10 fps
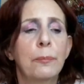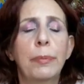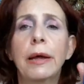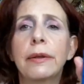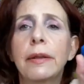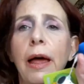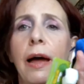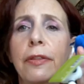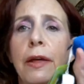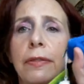but
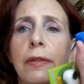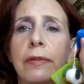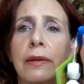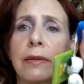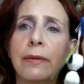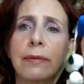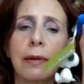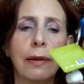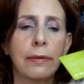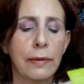I thought that
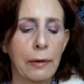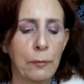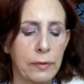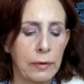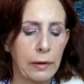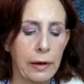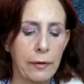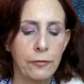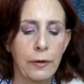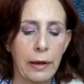this little set was a
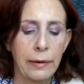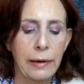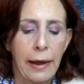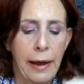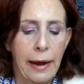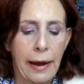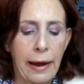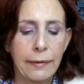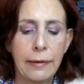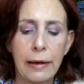lot of fun.
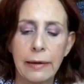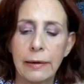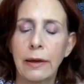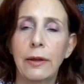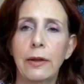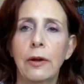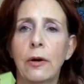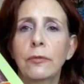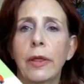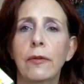And then, you
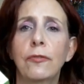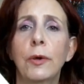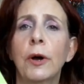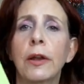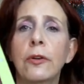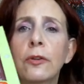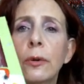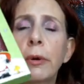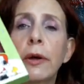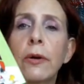know, if you want to
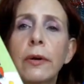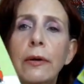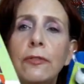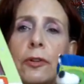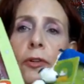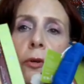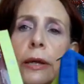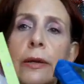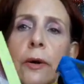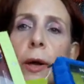do a bigger gift, you
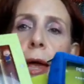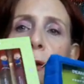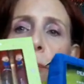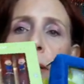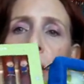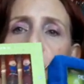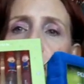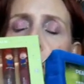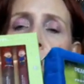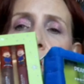can go ahead and
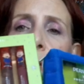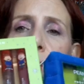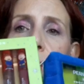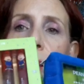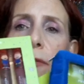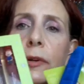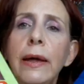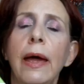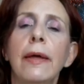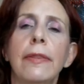mix some of this stuff.
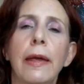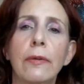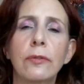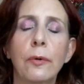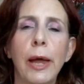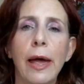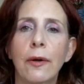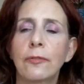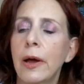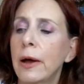They also
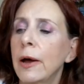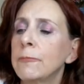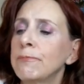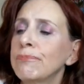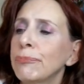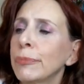have um,